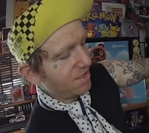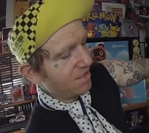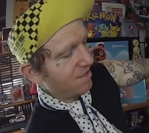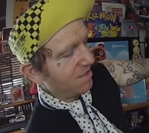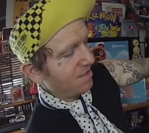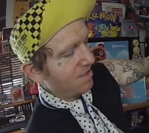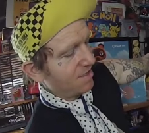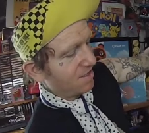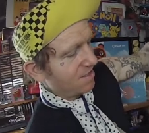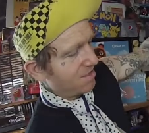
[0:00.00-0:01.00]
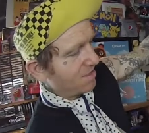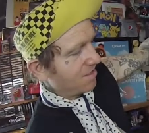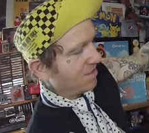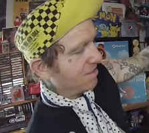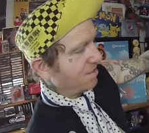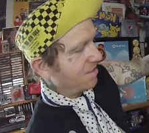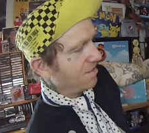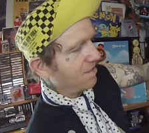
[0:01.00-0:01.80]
(no one is talking)